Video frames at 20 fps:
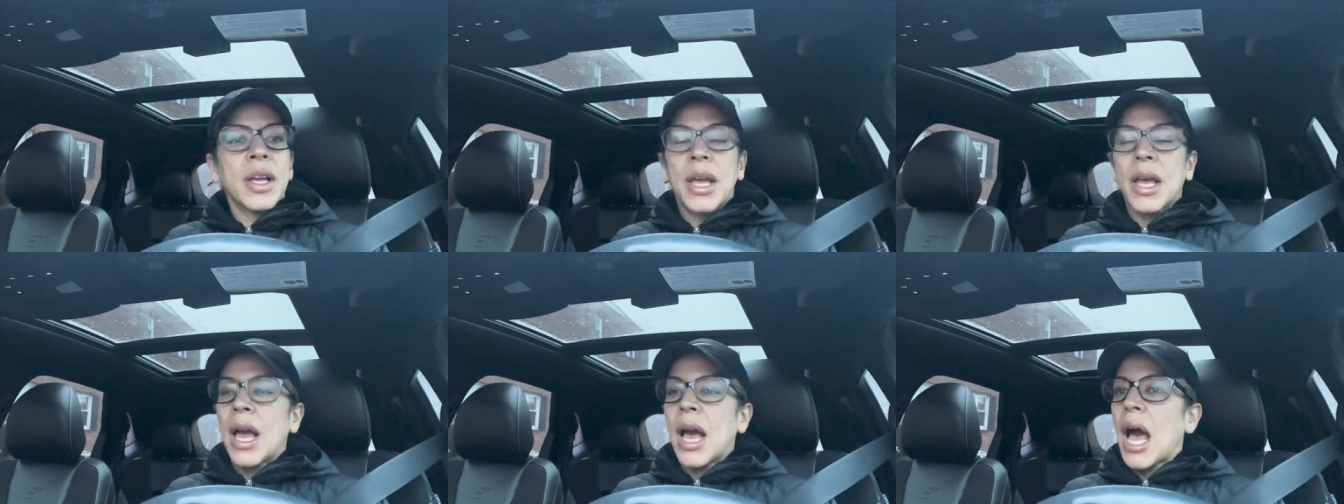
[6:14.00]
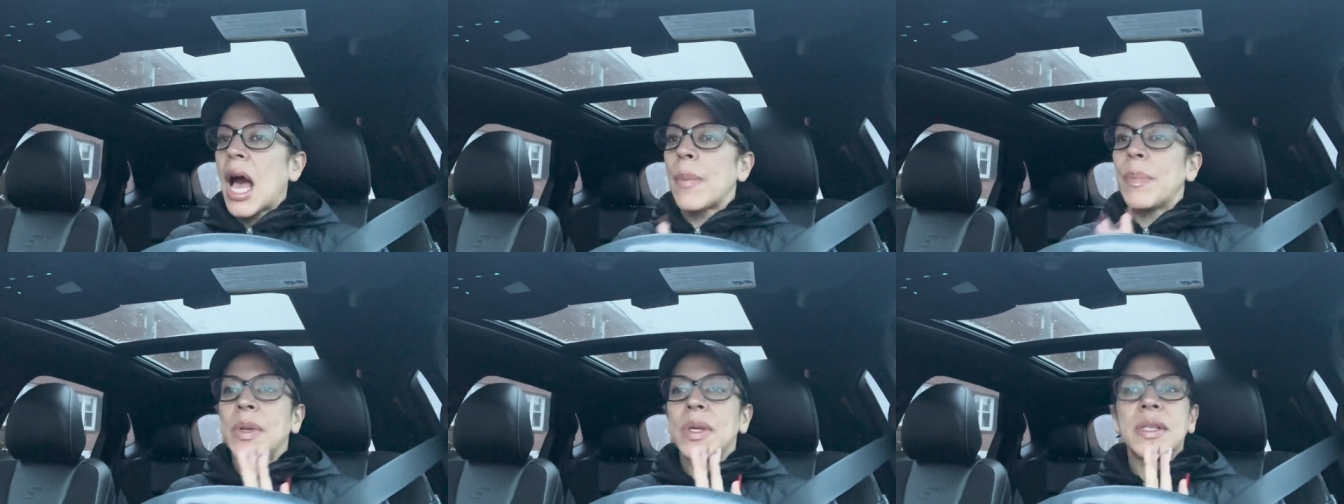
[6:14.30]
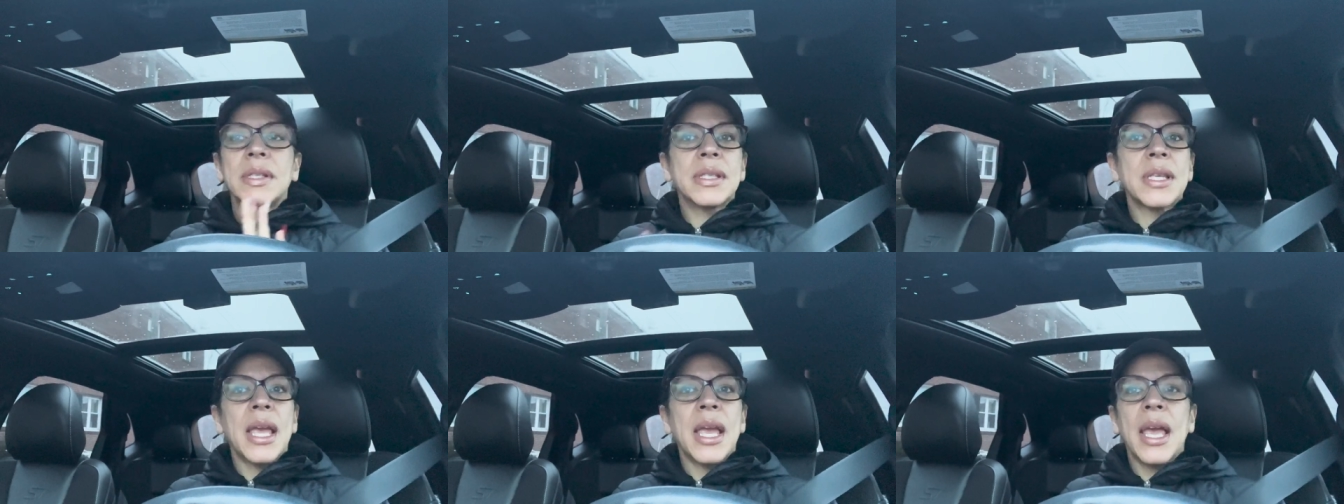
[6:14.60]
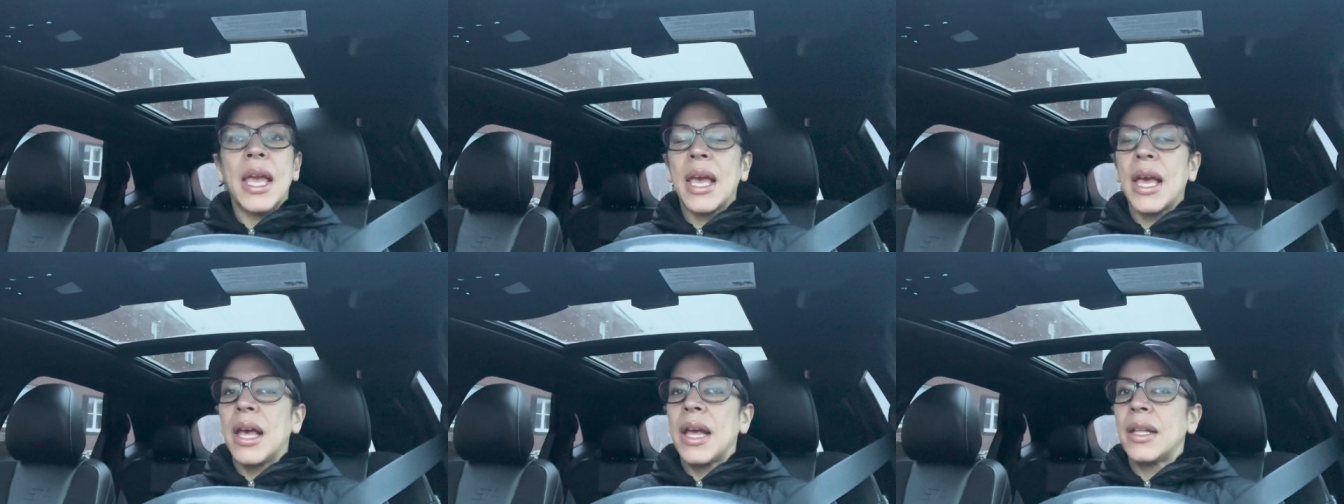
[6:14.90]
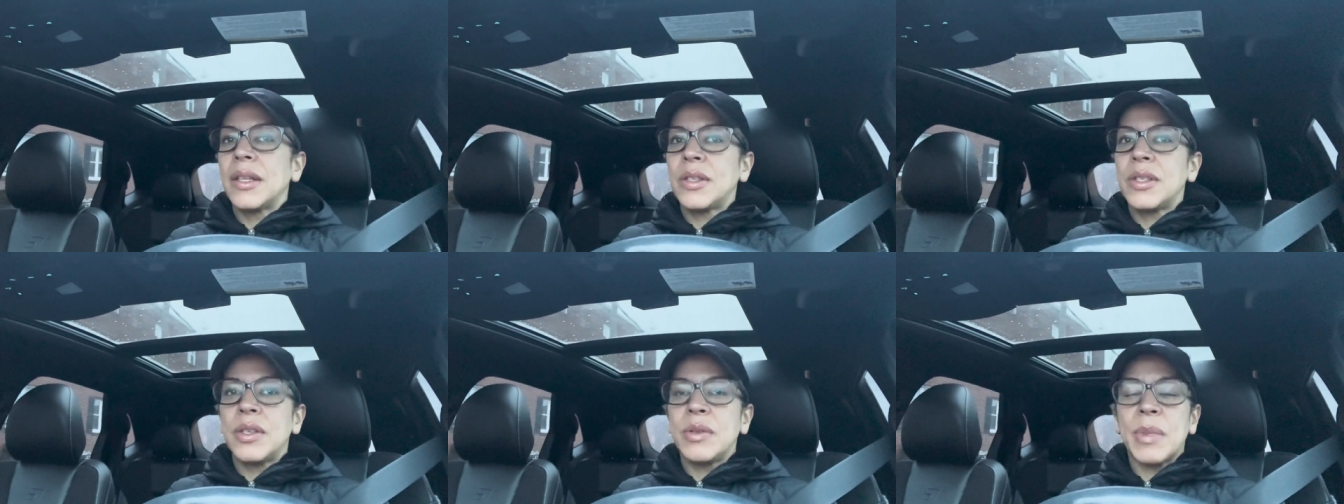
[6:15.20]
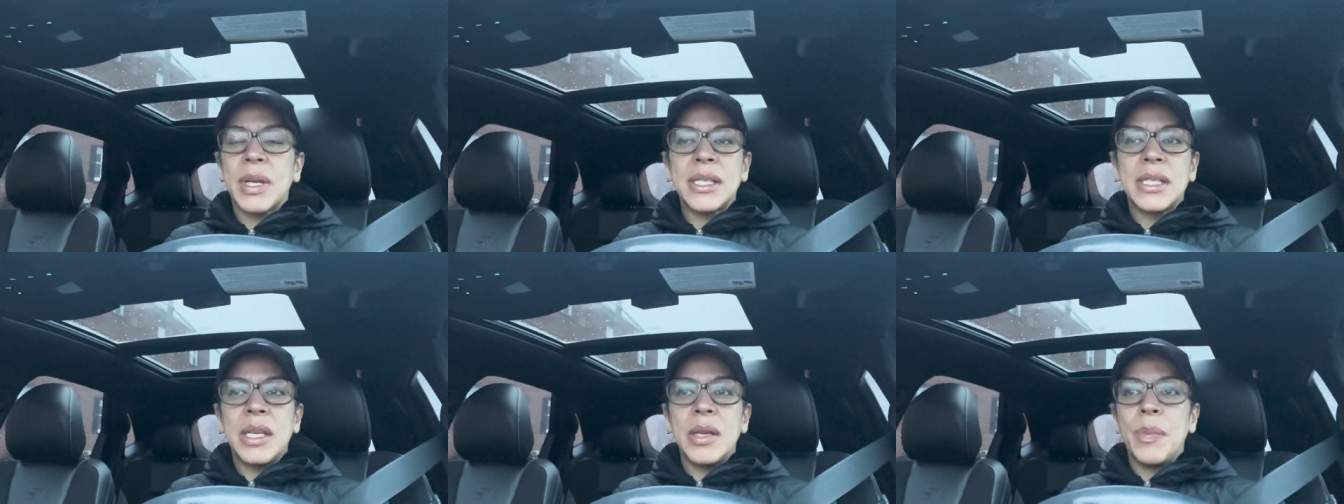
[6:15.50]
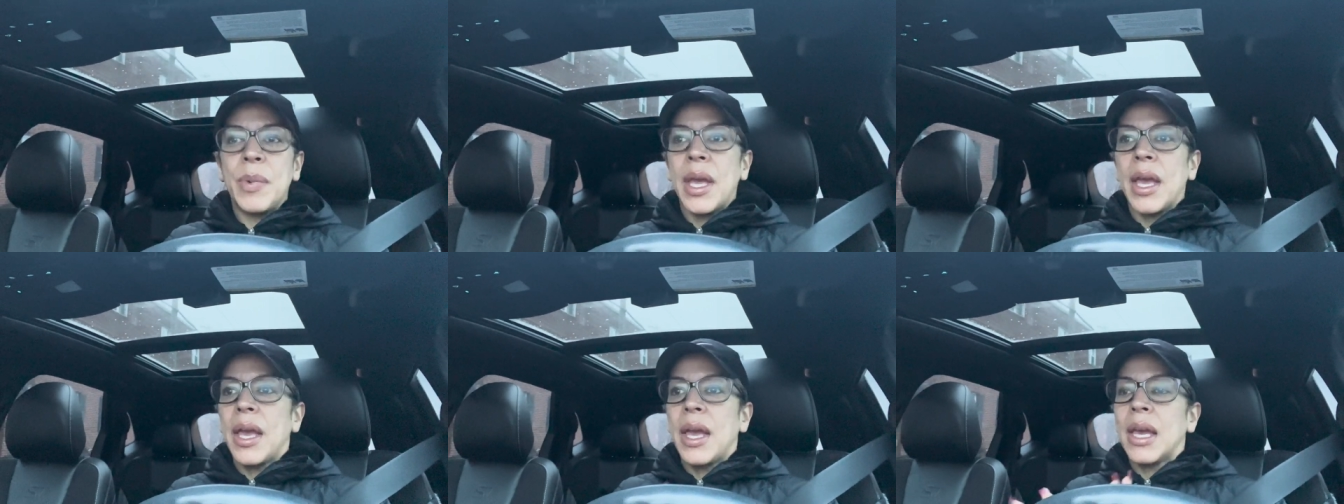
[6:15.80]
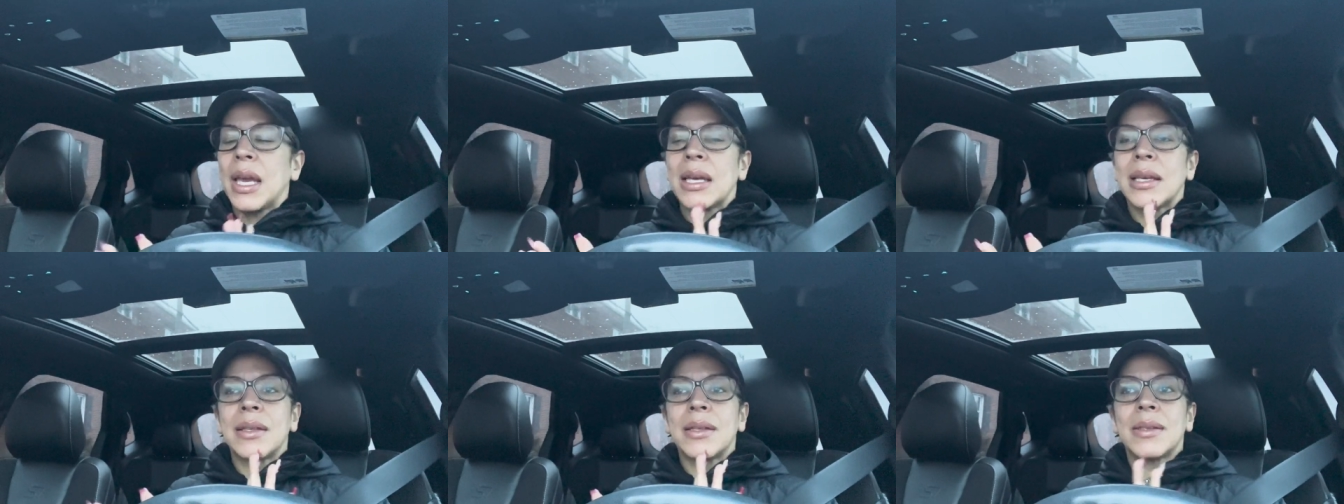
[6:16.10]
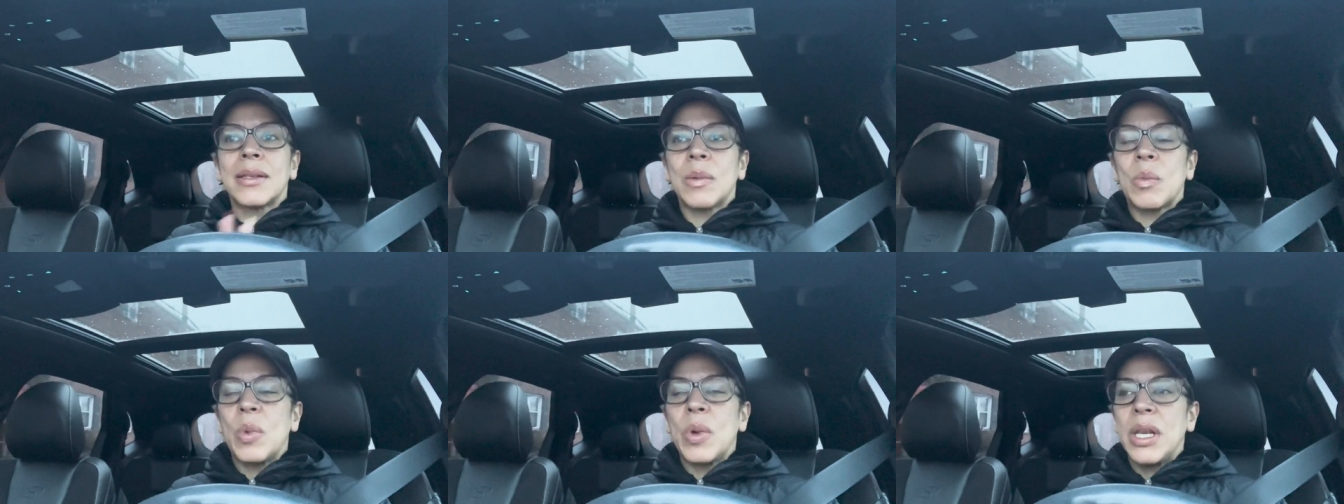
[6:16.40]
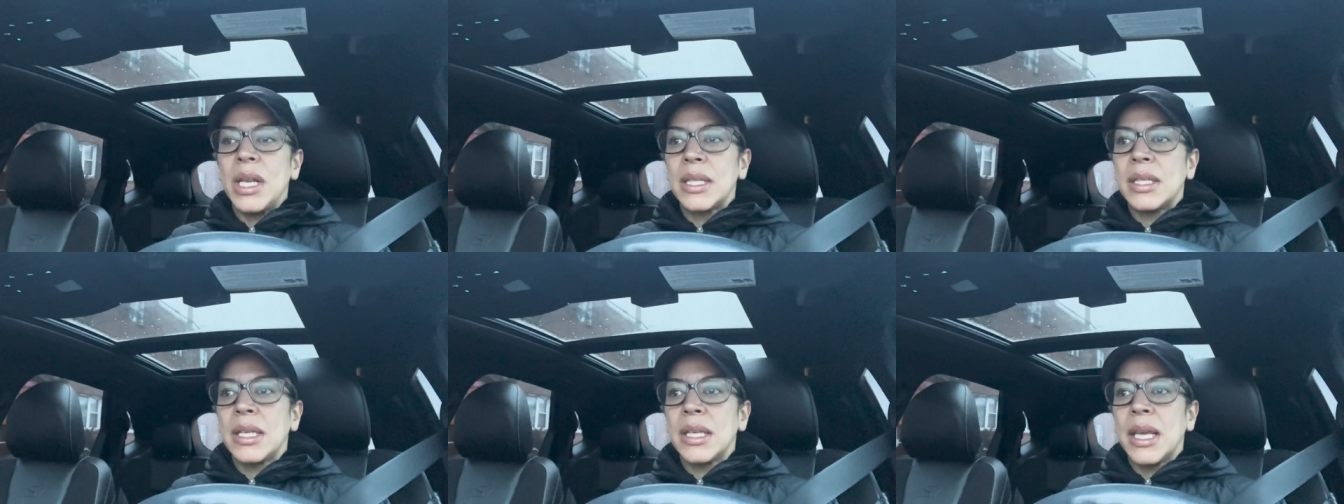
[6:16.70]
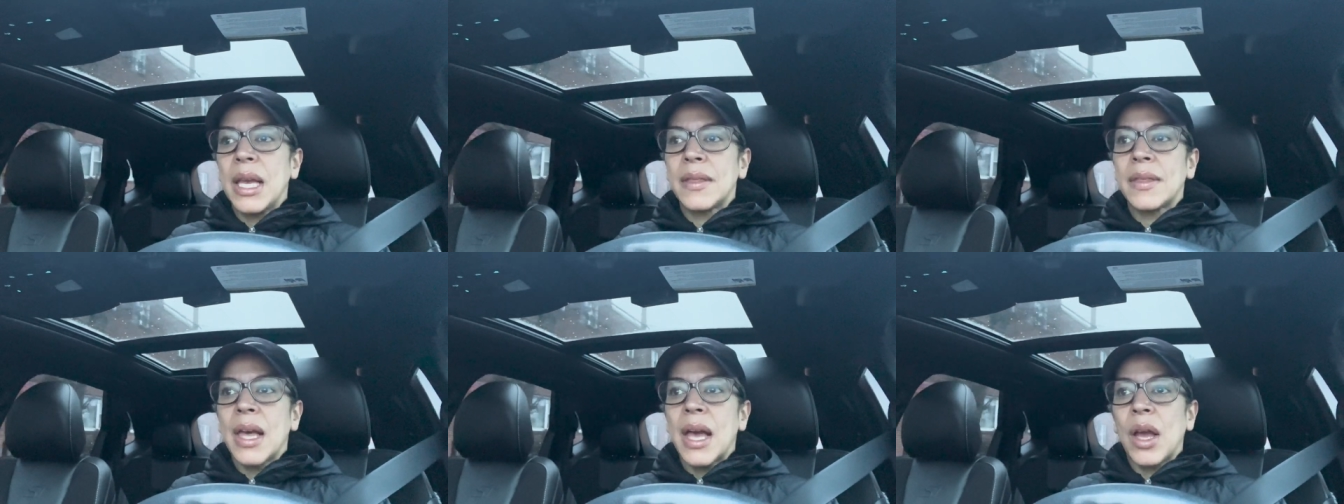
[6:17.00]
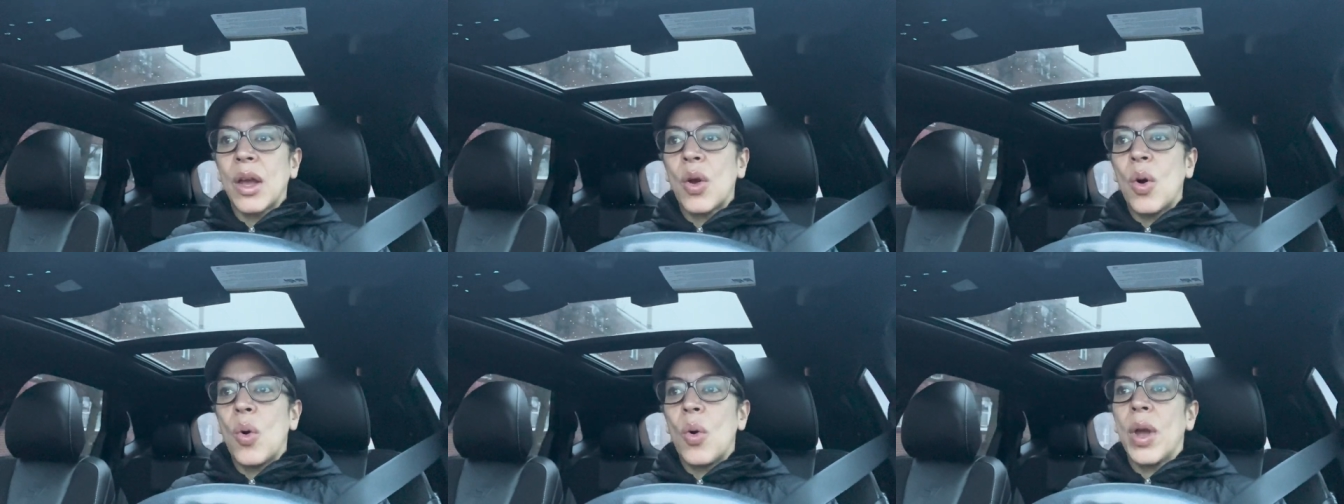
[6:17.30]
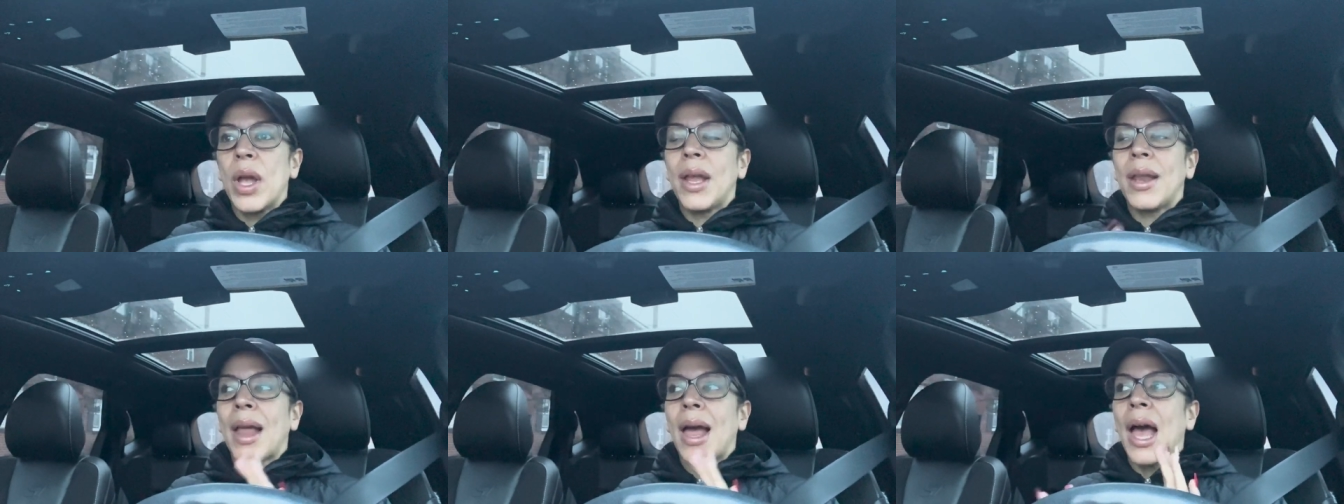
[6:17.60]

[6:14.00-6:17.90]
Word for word: copy, scan to my CPA because we need to get that going.